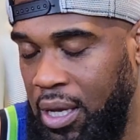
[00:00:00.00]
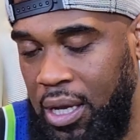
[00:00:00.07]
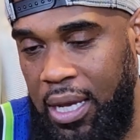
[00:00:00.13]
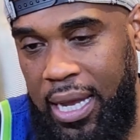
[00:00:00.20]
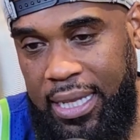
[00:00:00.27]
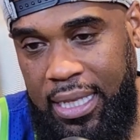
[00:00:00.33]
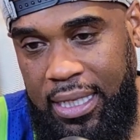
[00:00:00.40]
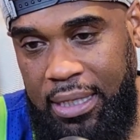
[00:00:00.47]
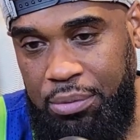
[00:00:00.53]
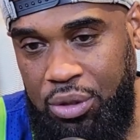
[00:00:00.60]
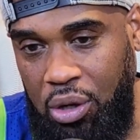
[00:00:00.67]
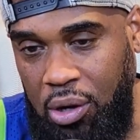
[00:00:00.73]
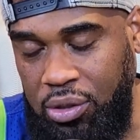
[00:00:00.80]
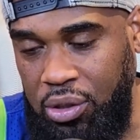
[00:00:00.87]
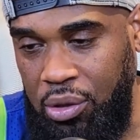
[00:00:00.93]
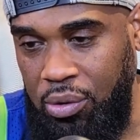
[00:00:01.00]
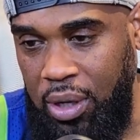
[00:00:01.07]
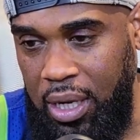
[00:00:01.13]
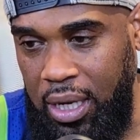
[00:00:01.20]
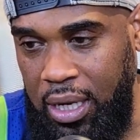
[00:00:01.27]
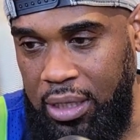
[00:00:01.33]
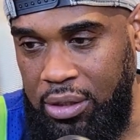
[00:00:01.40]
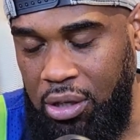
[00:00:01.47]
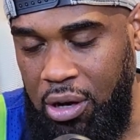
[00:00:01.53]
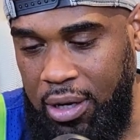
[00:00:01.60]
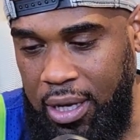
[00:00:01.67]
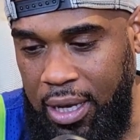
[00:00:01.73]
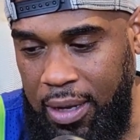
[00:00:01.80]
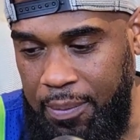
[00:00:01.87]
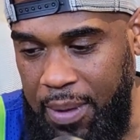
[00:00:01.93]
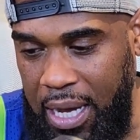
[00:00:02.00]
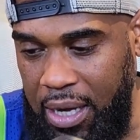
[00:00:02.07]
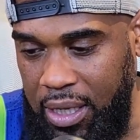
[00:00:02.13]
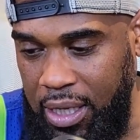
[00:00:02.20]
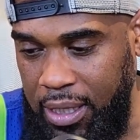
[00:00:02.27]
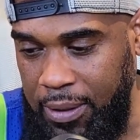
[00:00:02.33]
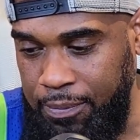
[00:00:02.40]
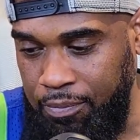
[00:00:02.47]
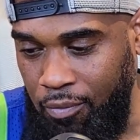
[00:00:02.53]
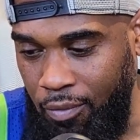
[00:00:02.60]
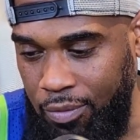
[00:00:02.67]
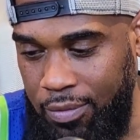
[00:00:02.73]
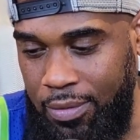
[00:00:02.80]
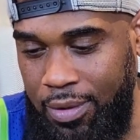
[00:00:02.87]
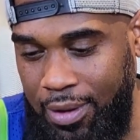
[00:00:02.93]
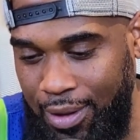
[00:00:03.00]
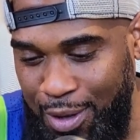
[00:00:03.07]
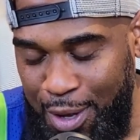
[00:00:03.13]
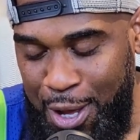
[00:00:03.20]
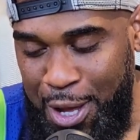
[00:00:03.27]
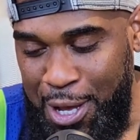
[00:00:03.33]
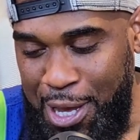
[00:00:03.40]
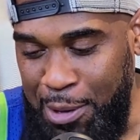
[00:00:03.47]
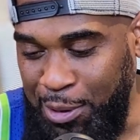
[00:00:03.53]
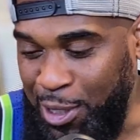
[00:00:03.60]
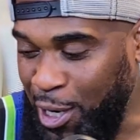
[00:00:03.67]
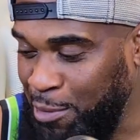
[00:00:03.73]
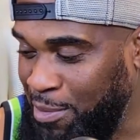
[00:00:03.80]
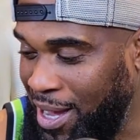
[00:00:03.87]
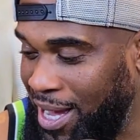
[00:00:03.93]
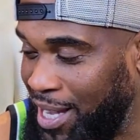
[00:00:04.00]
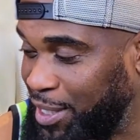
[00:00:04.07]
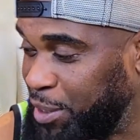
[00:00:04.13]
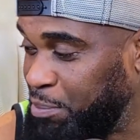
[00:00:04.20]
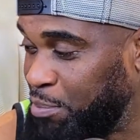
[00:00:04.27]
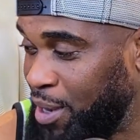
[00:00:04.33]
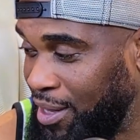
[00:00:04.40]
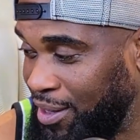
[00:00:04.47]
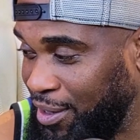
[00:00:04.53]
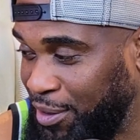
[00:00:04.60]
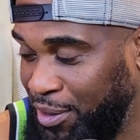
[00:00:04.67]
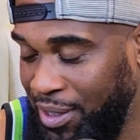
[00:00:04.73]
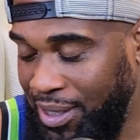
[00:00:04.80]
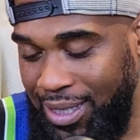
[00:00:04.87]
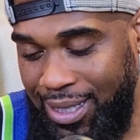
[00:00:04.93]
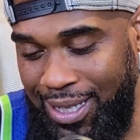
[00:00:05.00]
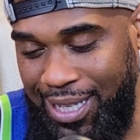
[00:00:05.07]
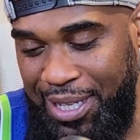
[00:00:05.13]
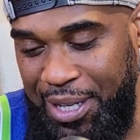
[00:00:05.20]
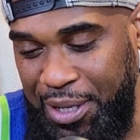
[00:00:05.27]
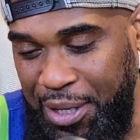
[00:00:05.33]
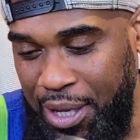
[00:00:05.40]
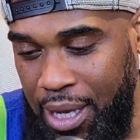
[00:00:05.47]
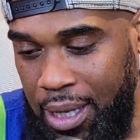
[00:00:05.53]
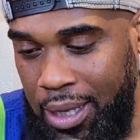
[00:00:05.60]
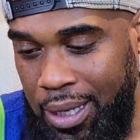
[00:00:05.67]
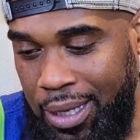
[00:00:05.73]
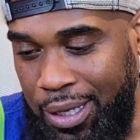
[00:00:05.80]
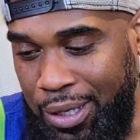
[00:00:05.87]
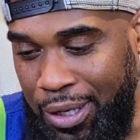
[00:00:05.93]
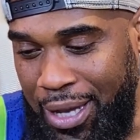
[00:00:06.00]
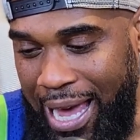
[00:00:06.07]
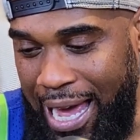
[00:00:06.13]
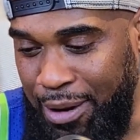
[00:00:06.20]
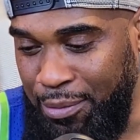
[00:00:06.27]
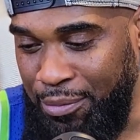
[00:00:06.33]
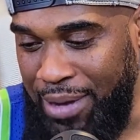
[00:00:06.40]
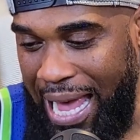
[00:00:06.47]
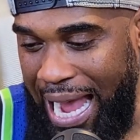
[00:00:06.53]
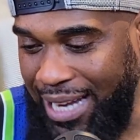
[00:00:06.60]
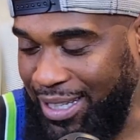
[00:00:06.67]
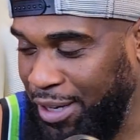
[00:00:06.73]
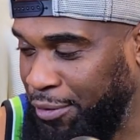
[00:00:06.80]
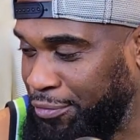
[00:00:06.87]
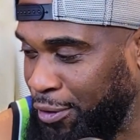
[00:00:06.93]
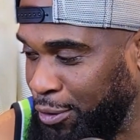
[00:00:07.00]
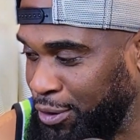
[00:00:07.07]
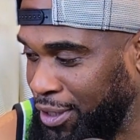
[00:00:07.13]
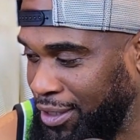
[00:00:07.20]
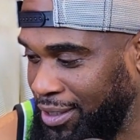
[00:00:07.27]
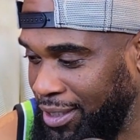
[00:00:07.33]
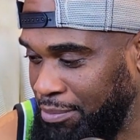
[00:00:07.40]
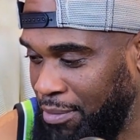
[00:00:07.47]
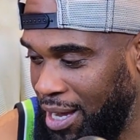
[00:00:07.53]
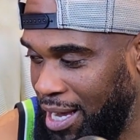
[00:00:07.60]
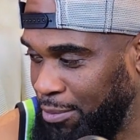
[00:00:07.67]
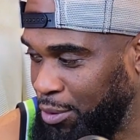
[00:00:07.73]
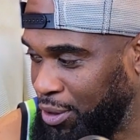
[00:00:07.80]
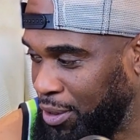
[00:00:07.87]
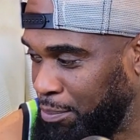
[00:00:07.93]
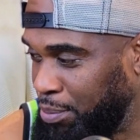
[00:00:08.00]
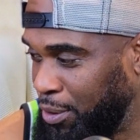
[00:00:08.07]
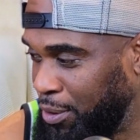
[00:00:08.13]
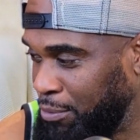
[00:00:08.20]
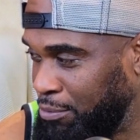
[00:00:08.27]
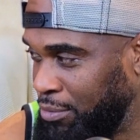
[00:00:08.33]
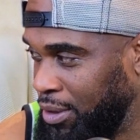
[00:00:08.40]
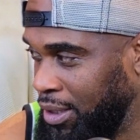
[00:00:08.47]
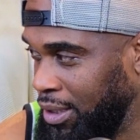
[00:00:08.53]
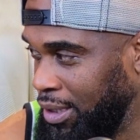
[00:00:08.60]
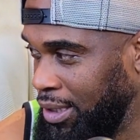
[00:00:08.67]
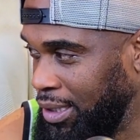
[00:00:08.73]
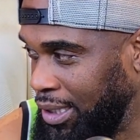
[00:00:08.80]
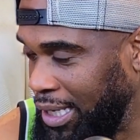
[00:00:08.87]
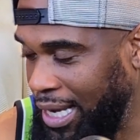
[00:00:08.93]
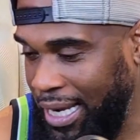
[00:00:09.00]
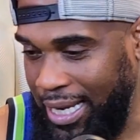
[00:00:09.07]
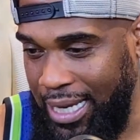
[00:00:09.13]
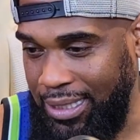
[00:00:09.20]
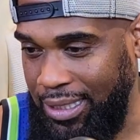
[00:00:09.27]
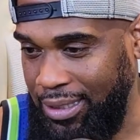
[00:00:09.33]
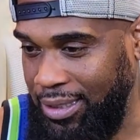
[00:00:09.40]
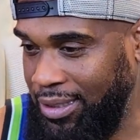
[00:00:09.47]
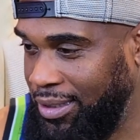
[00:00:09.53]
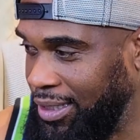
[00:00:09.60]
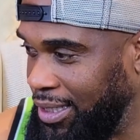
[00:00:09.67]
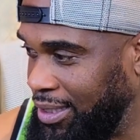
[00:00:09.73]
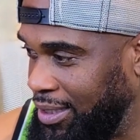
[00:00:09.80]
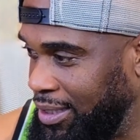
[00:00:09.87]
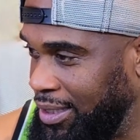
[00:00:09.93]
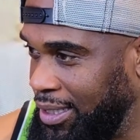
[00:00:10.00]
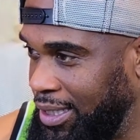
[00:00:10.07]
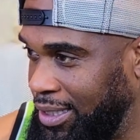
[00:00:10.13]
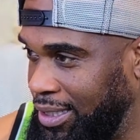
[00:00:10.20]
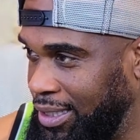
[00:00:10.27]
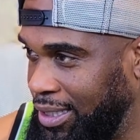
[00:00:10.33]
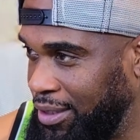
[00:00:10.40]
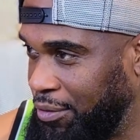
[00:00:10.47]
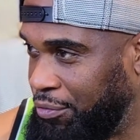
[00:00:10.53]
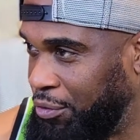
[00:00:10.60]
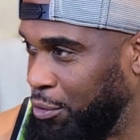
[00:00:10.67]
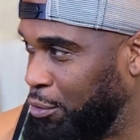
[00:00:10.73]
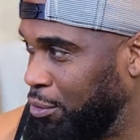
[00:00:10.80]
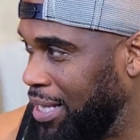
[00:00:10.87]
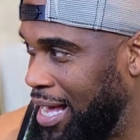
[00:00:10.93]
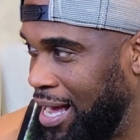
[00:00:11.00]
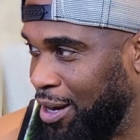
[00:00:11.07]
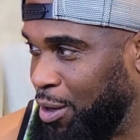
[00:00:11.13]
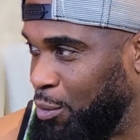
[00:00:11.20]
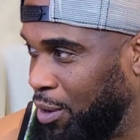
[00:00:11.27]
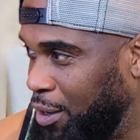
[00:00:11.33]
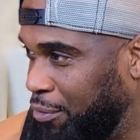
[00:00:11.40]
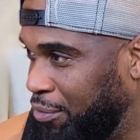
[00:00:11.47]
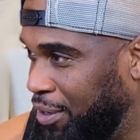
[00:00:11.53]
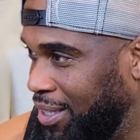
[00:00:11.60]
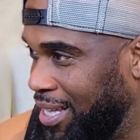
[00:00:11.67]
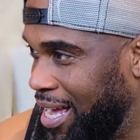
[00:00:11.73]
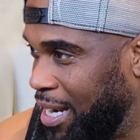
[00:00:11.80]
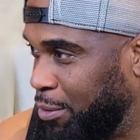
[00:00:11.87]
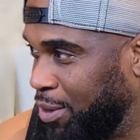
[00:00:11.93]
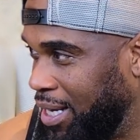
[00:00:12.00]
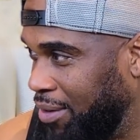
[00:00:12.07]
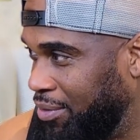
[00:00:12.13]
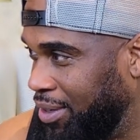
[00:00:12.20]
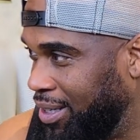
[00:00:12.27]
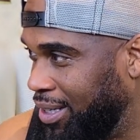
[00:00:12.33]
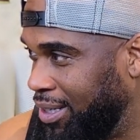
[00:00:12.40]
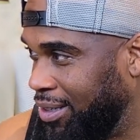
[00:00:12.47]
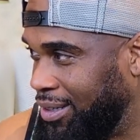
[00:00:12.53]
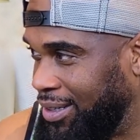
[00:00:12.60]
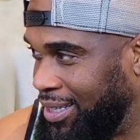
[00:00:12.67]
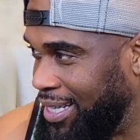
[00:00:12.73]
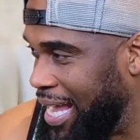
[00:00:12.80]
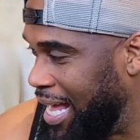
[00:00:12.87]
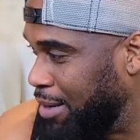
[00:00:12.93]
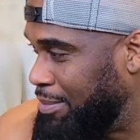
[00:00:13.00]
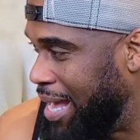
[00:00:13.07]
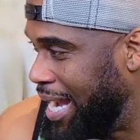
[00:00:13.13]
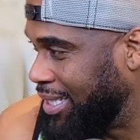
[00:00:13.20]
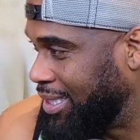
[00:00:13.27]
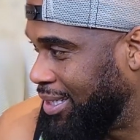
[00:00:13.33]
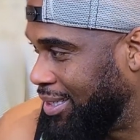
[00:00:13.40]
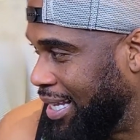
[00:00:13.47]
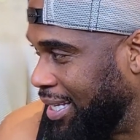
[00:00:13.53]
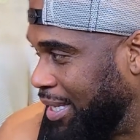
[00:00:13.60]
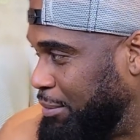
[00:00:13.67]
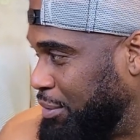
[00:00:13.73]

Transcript: and then he was also talking about he was talking about how his mother had him acting first because his mom used to put him, I guess, in the food line or welfare line or whatever, and had him acting like he was